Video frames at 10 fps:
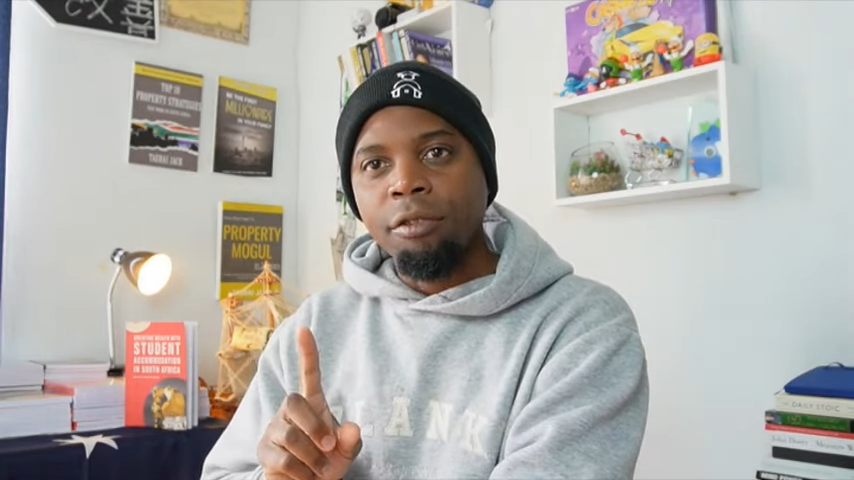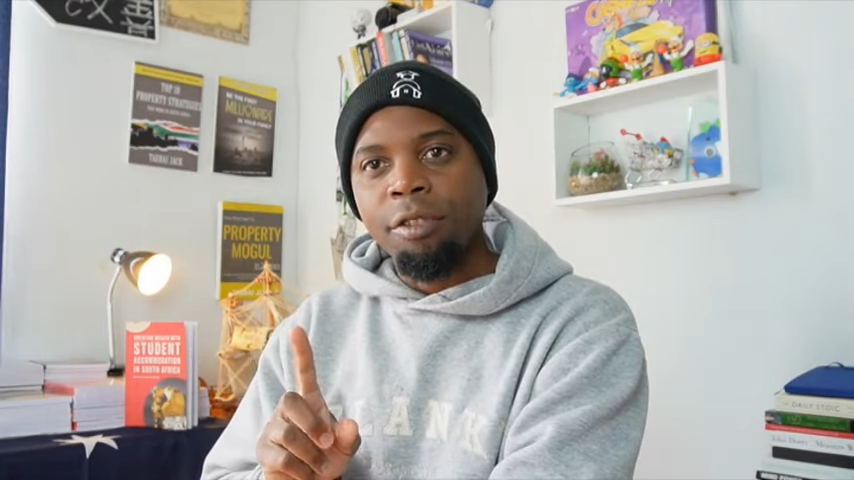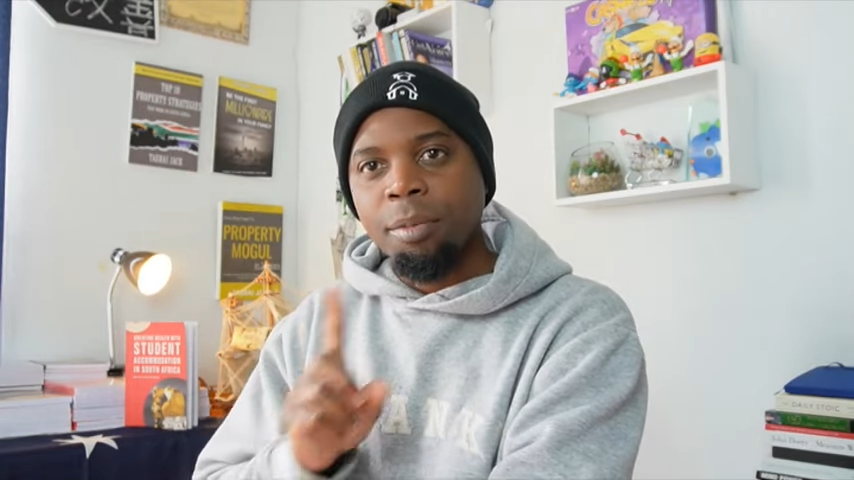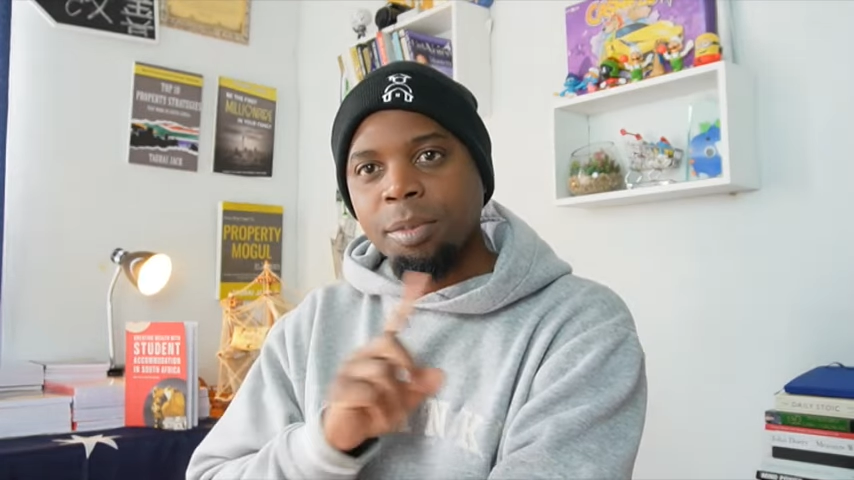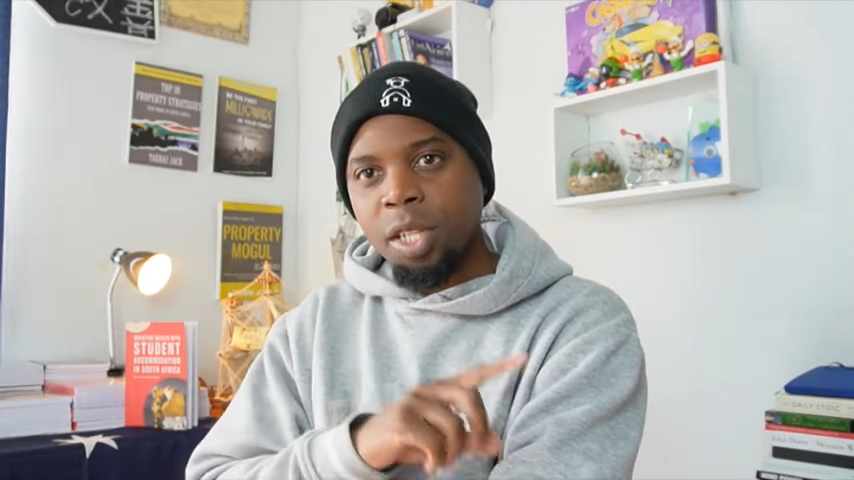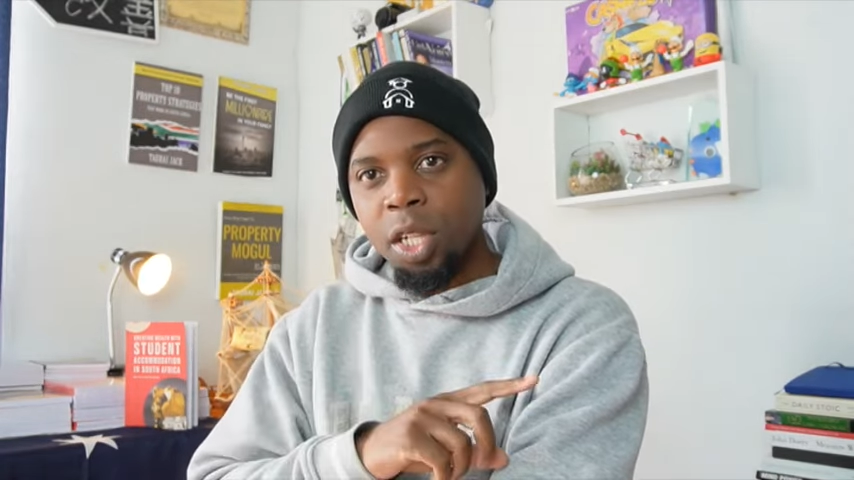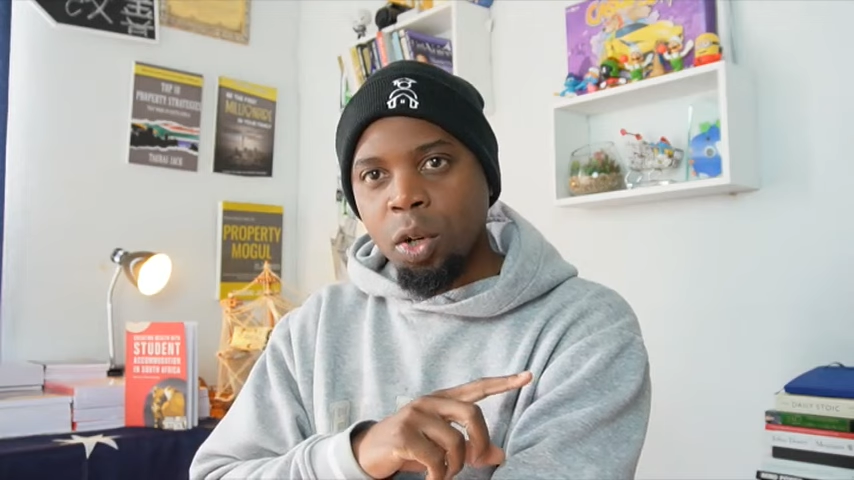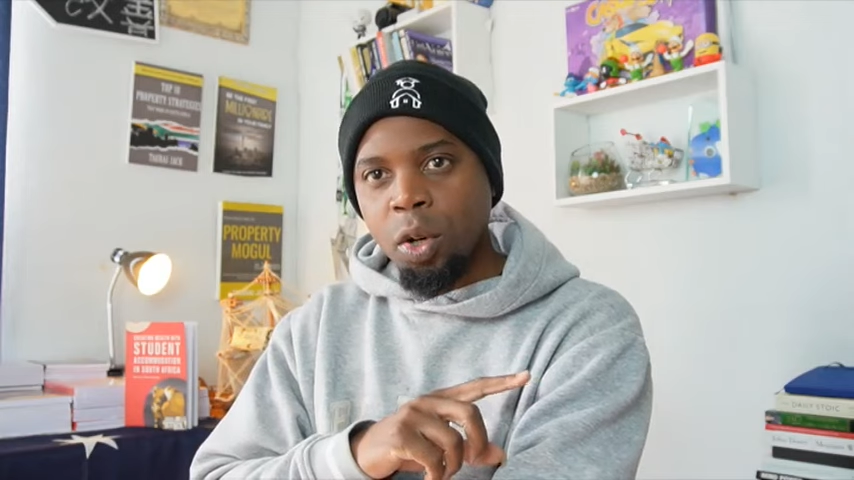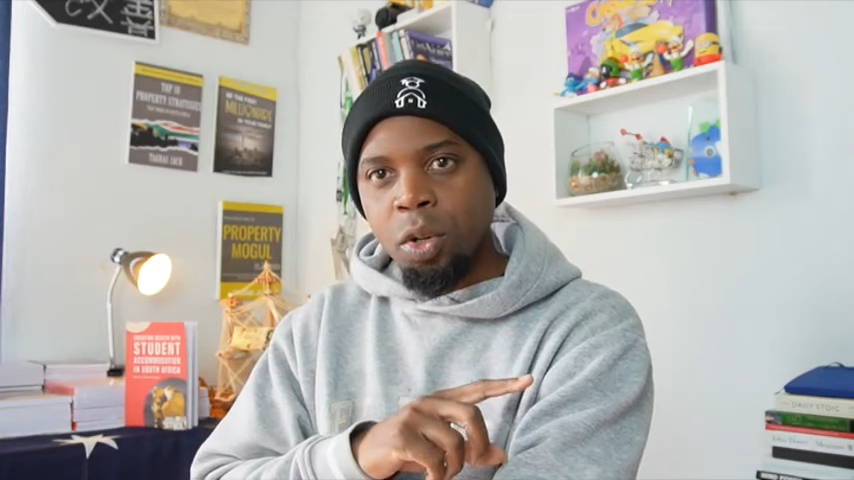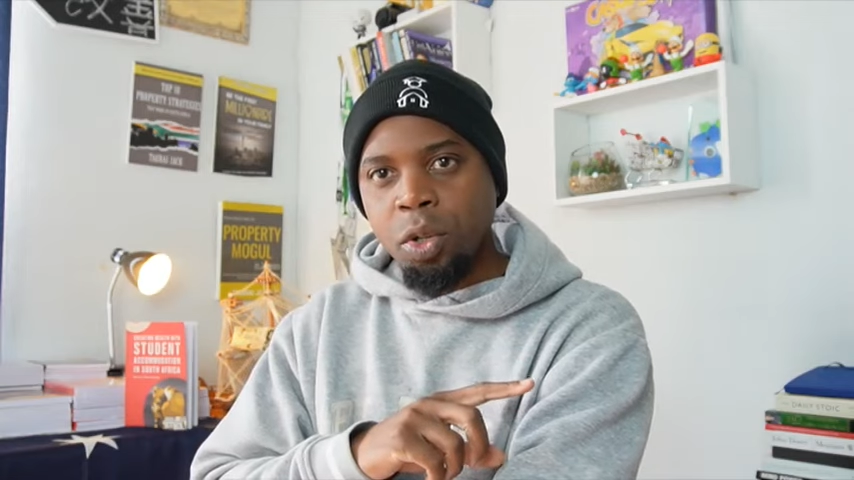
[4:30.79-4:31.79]
from
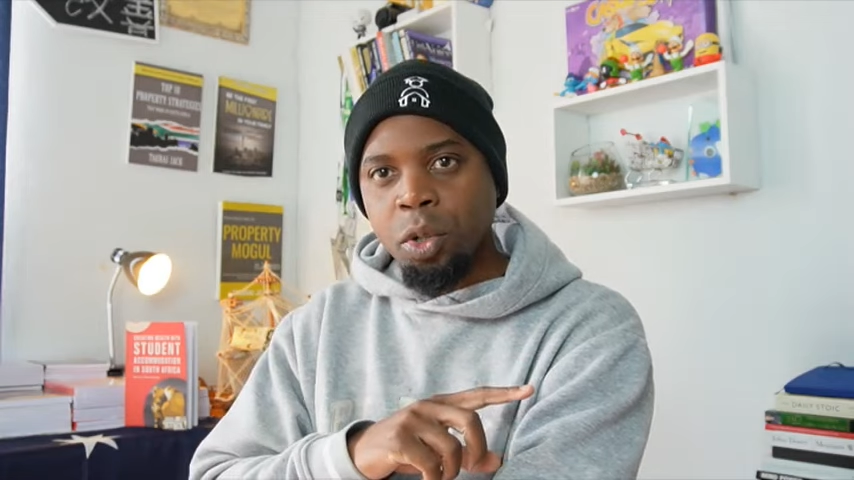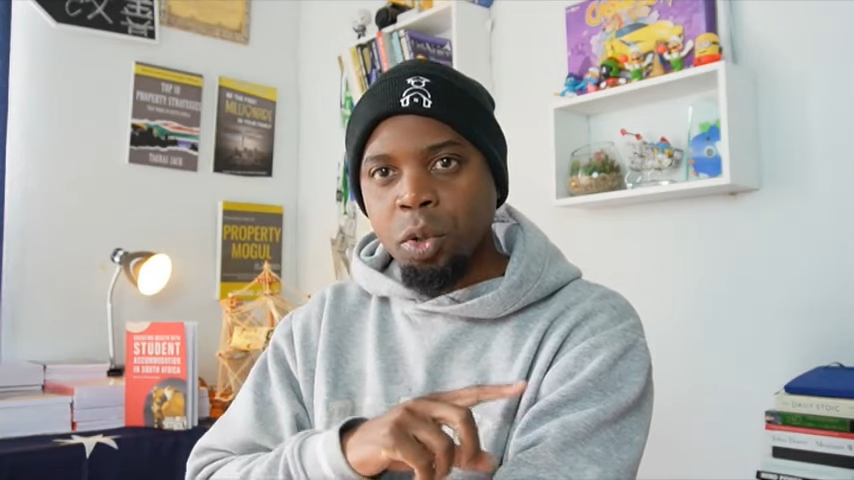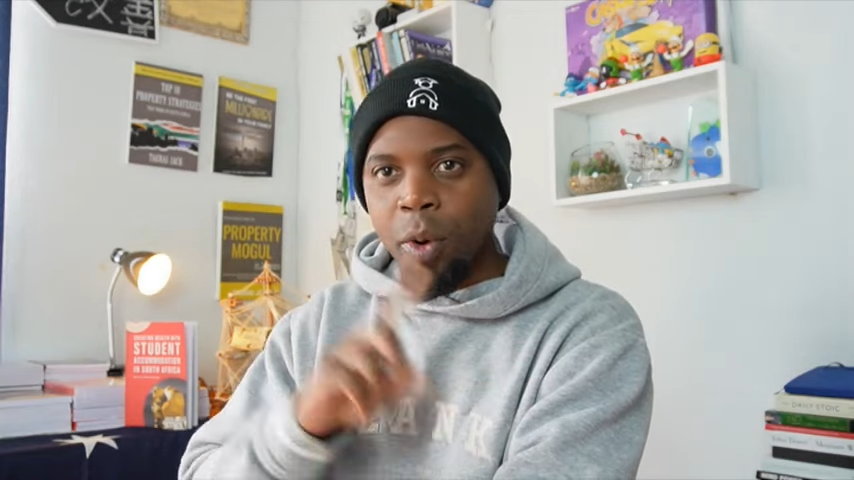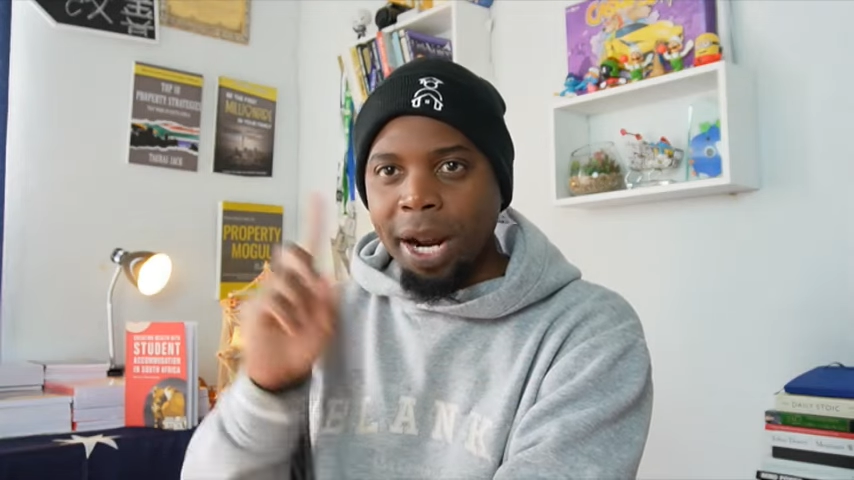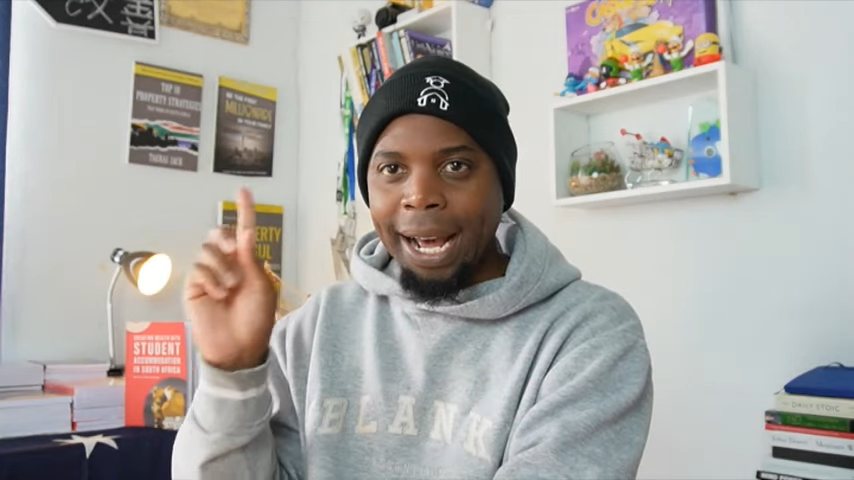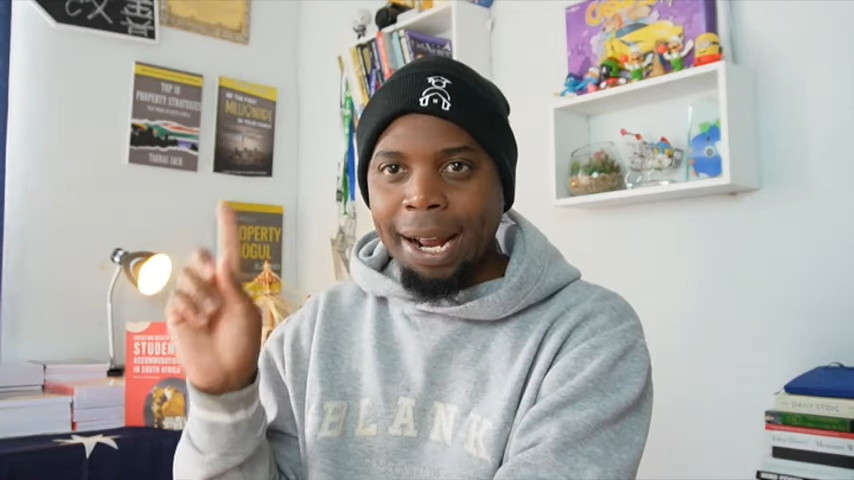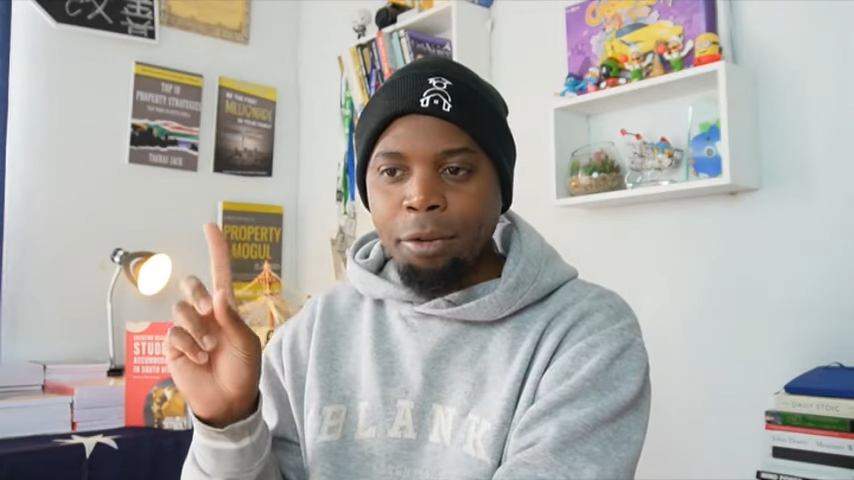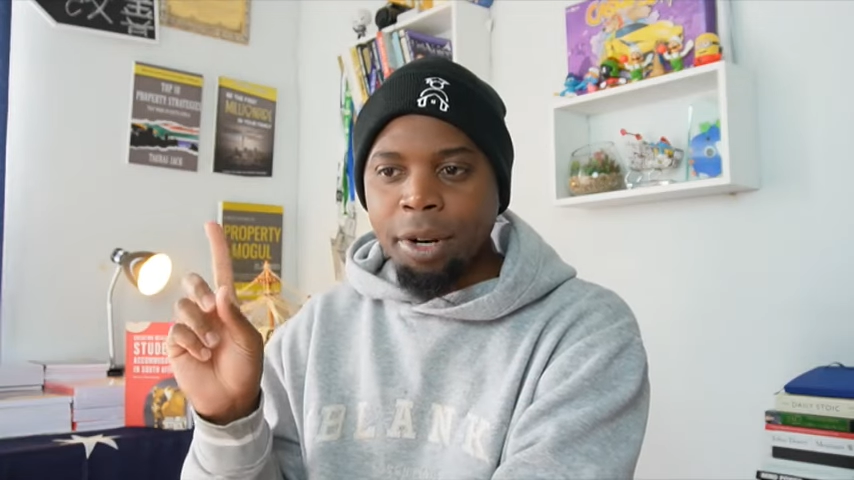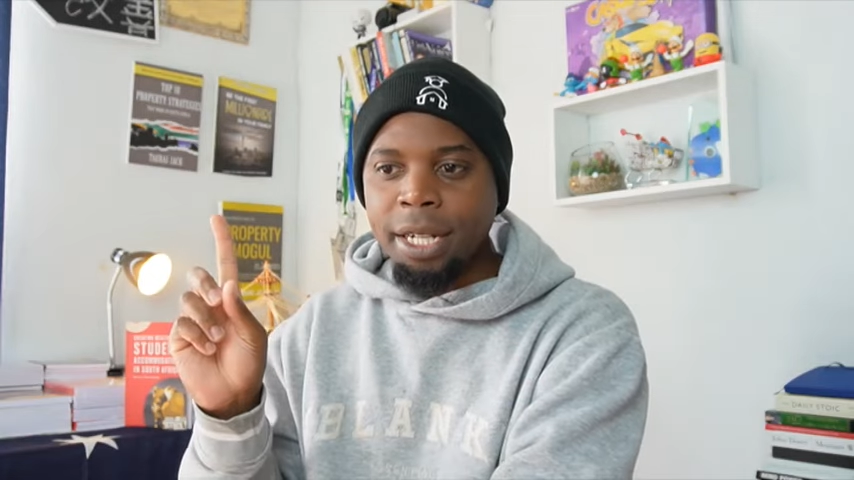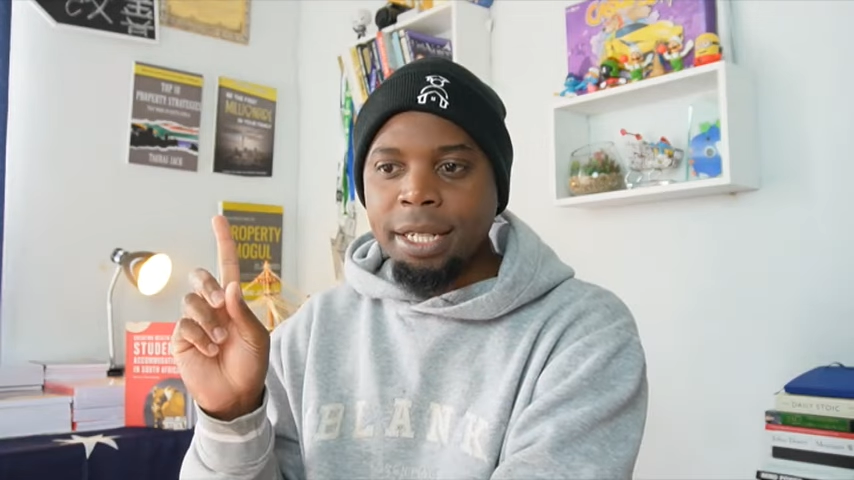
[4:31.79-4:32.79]
0 to
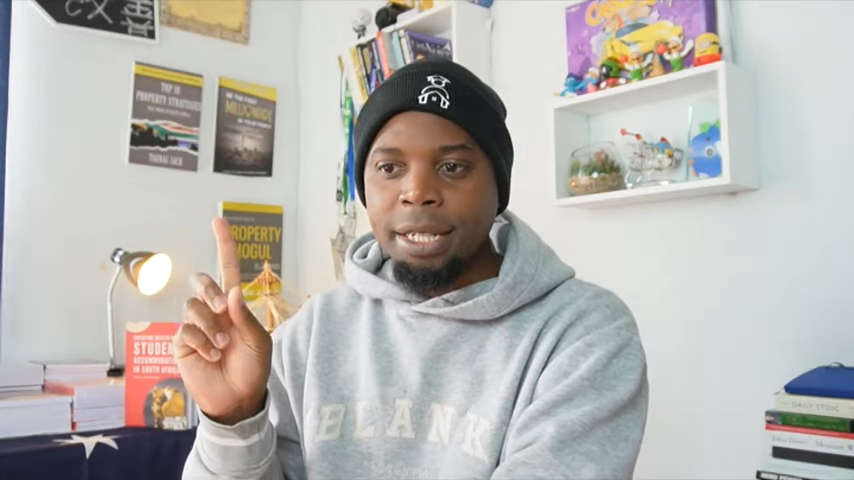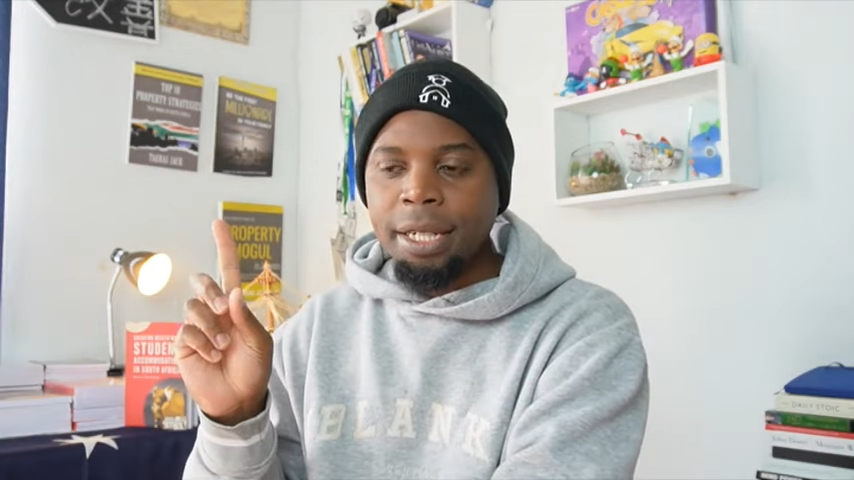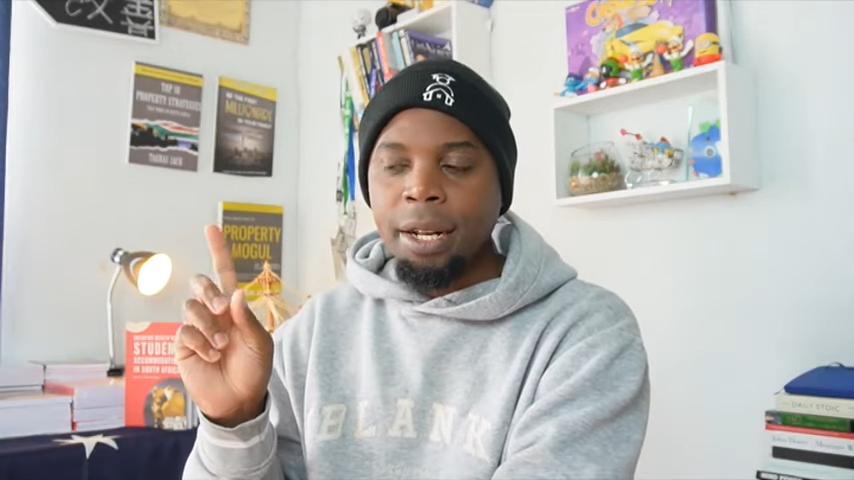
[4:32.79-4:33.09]
100